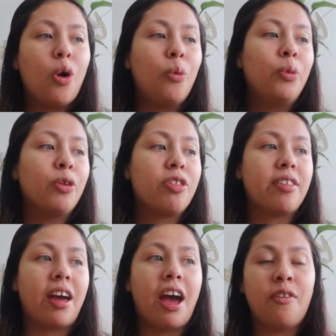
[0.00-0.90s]

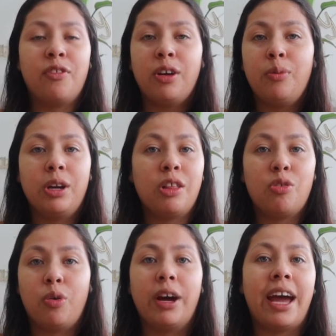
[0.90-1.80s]
Almost every
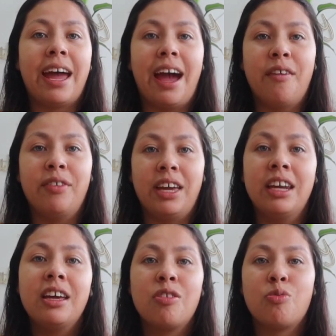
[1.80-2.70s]
wooden toy I have
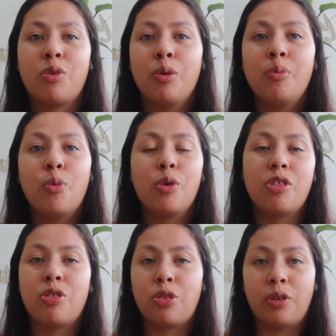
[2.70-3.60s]
in his room
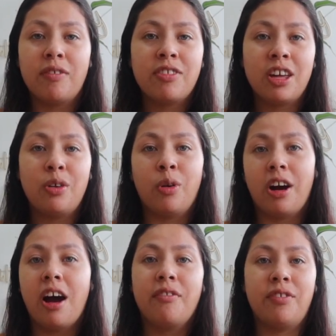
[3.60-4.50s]
was thrifted
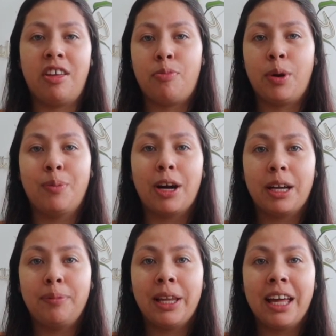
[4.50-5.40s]
or off Facebook
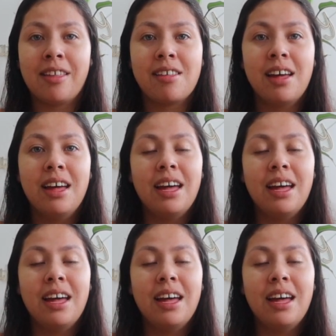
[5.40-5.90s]
Marketplace.